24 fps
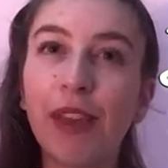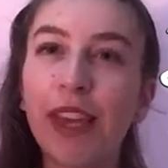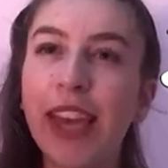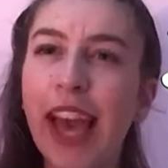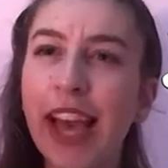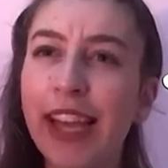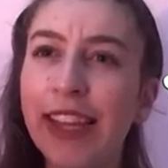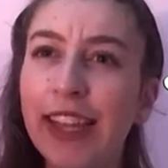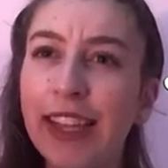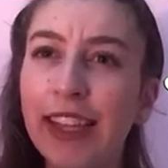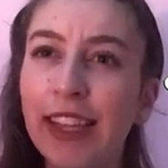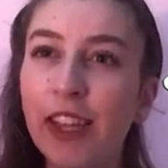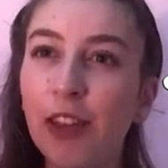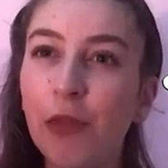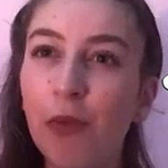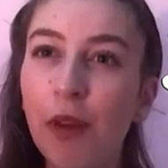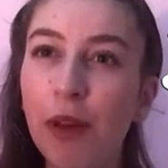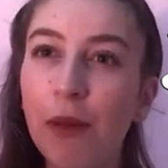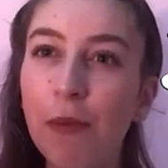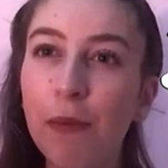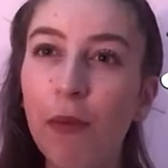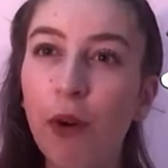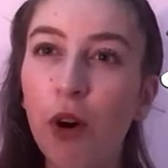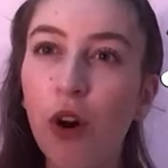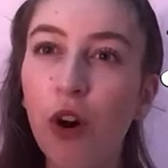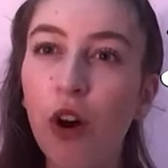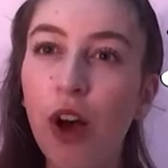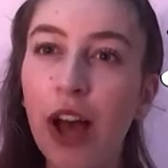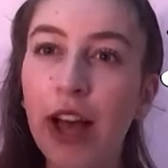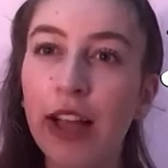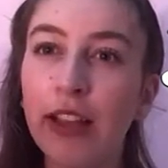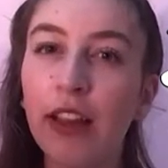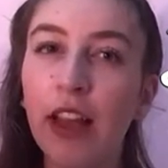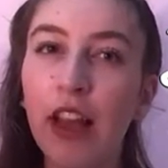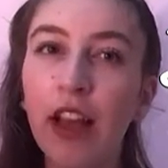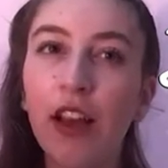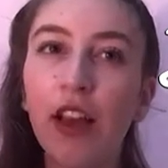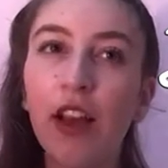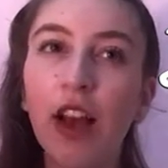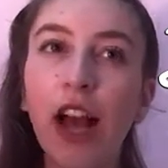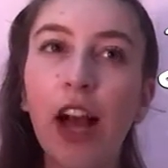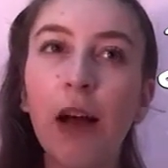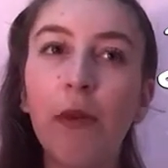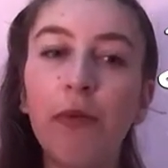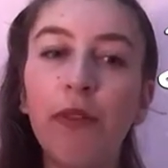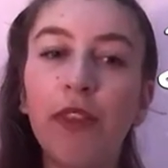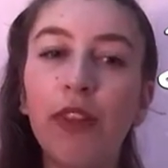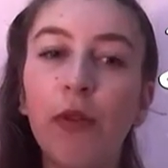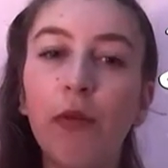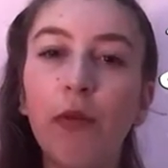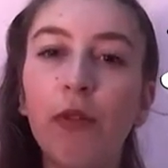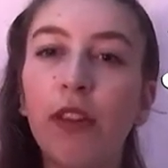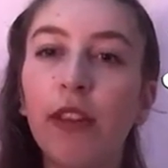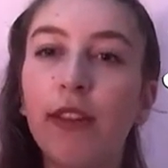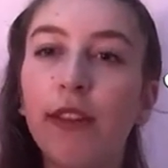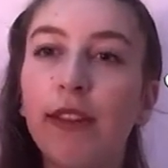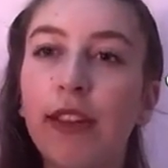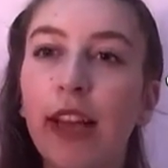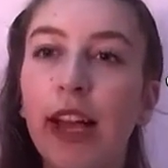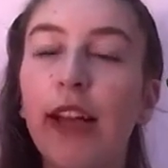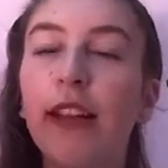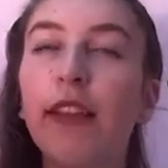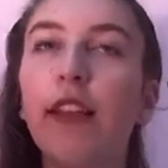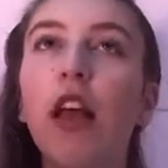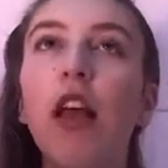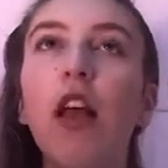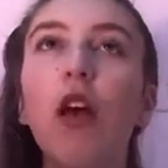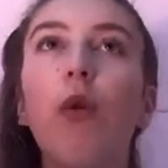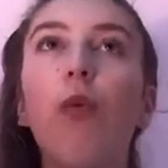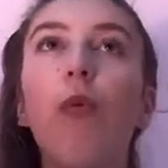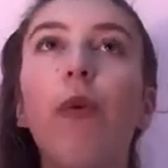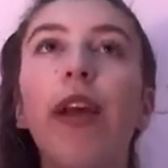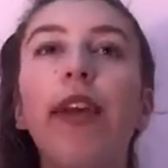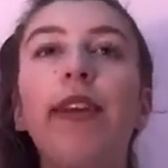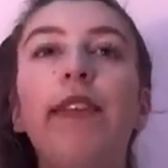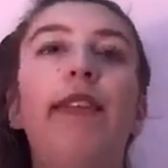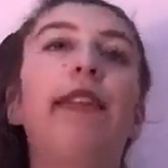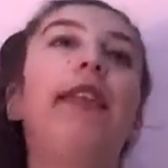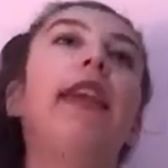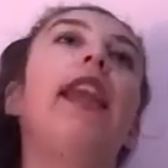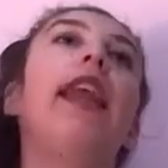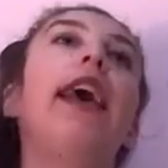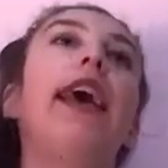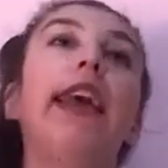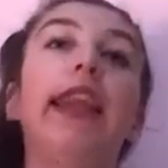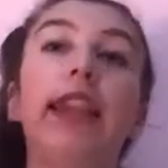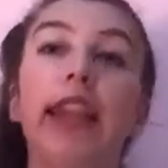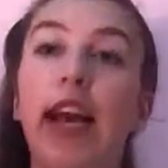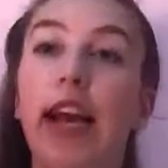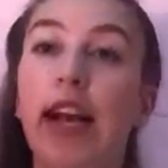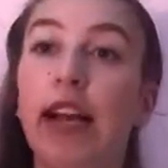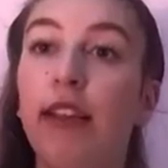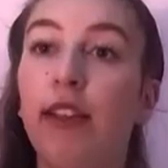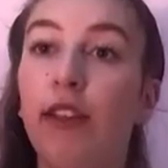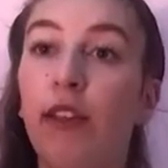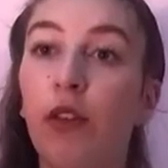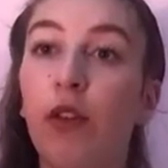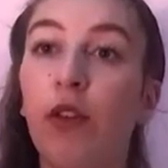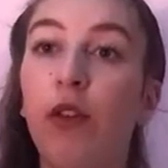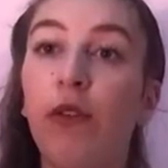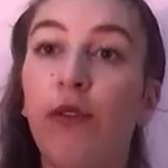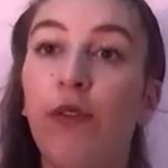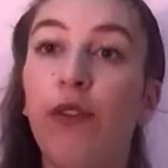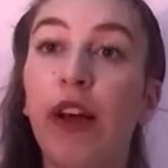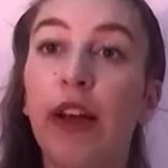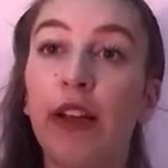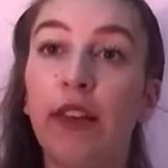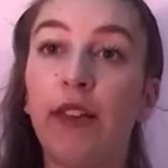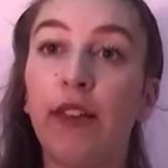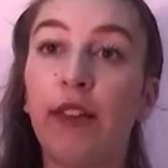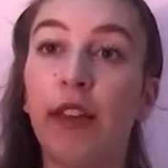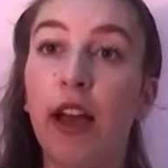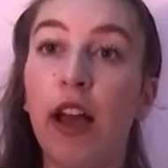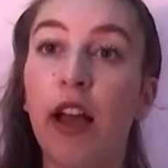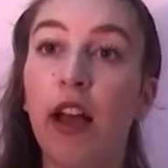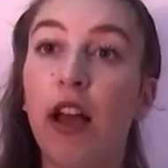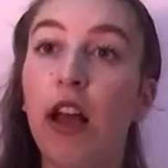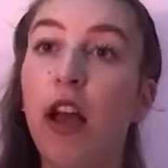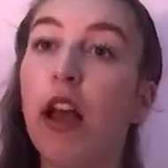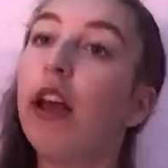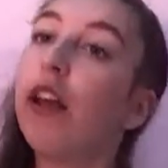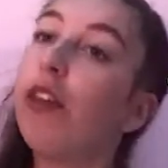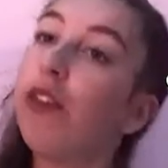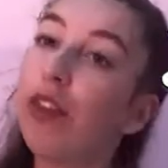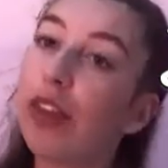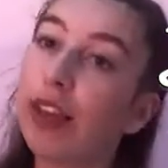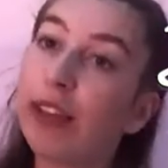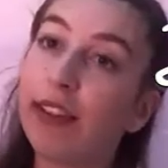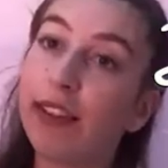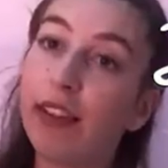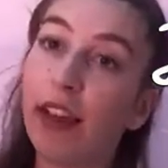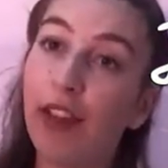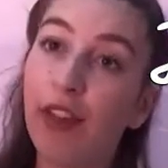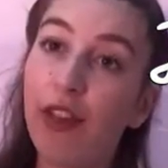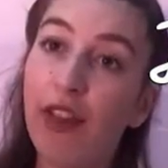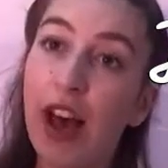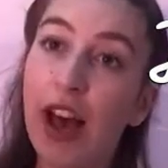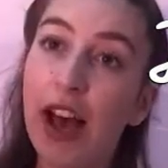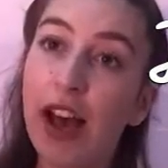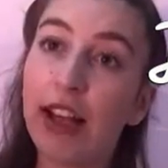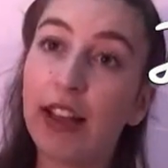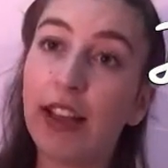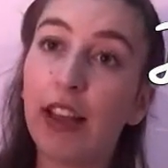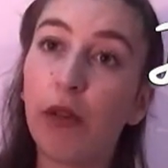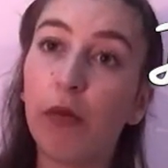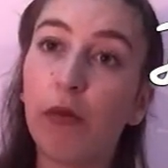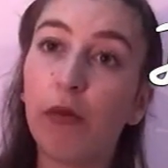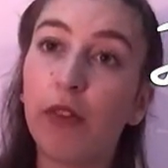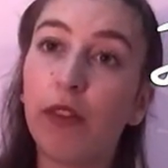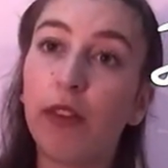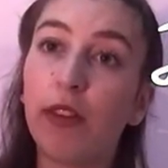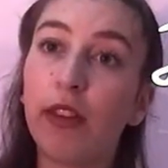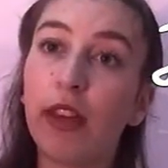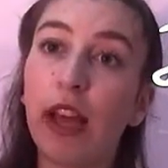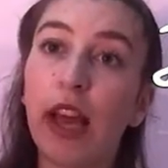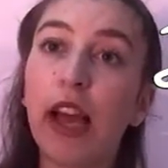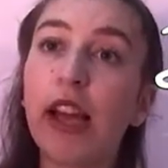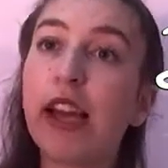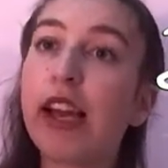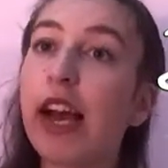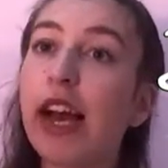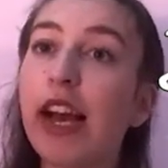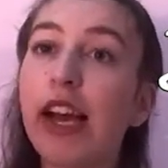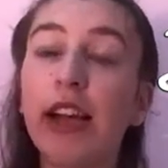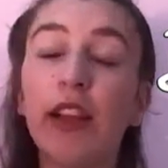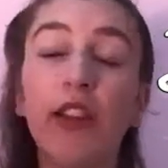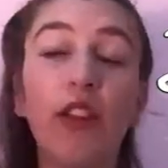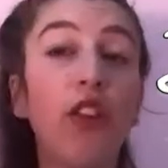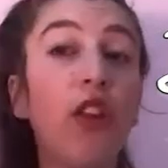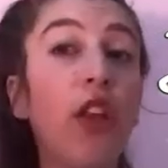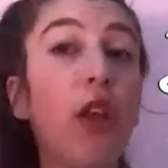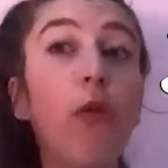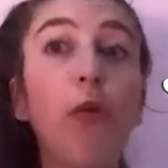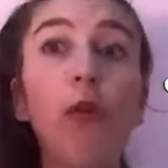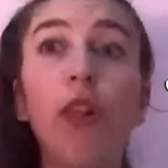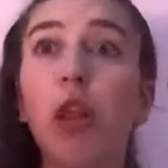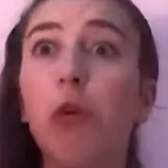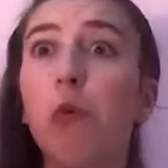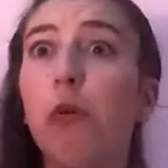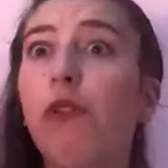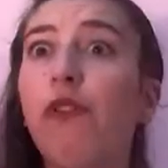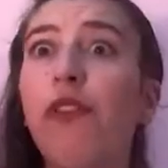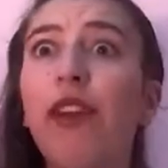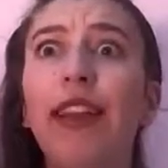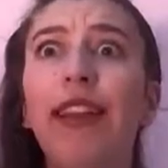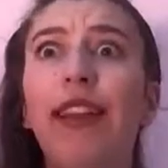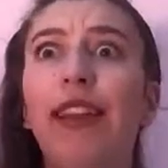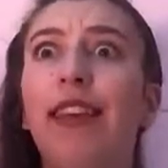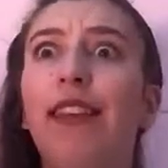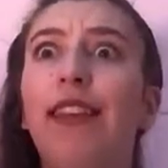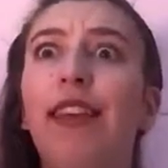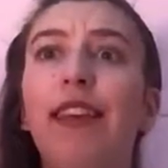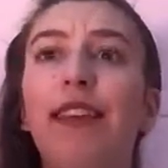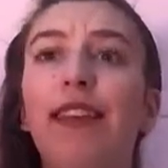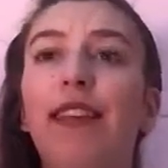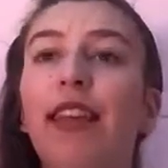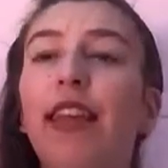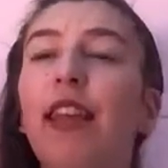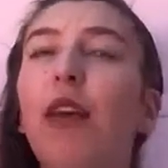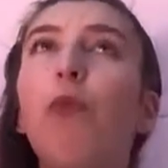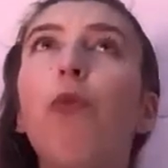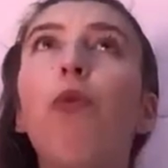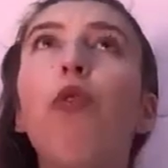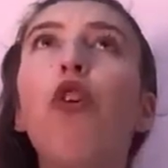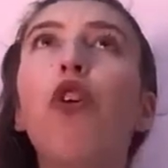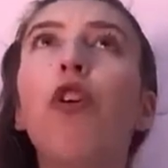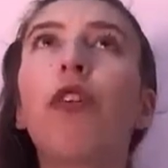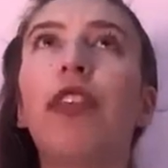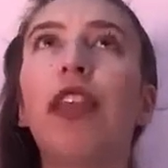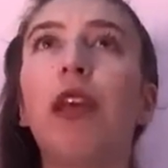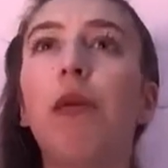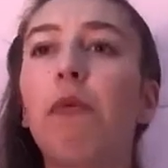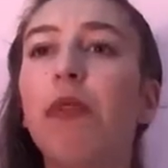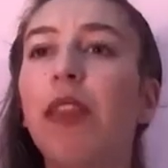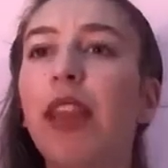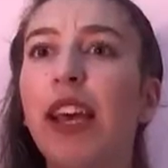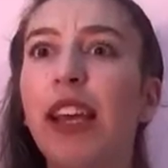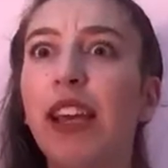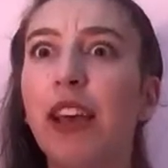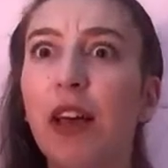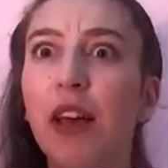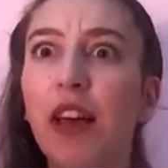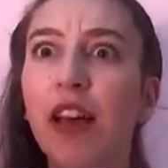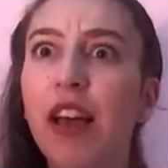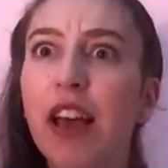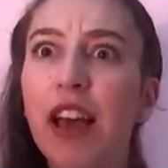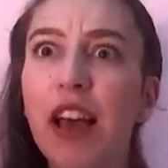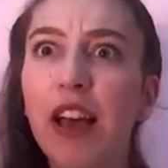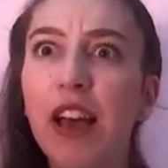getting into it more and helps you understand ways to learn lines faster and things like that. And I was like, I had no clue of any of this, and I walked in with like I